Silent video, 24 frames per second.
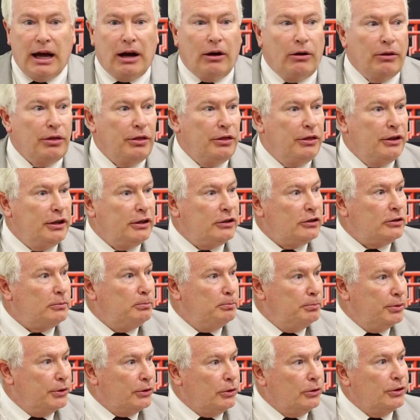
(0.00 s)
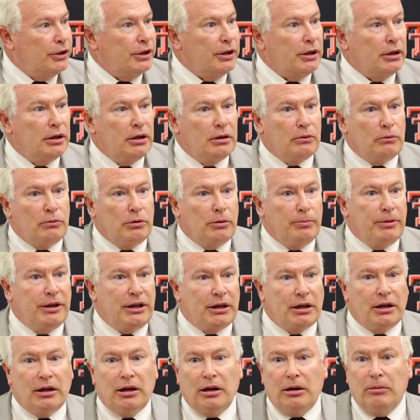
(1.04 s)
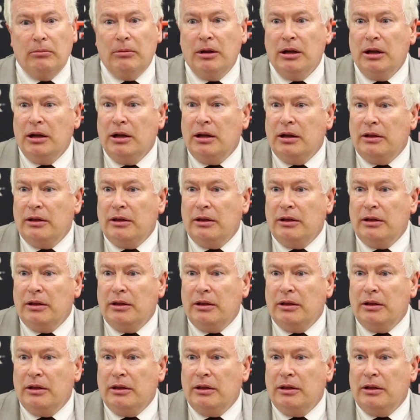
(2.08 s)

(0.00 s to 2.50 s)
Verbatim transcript: Now, this building will become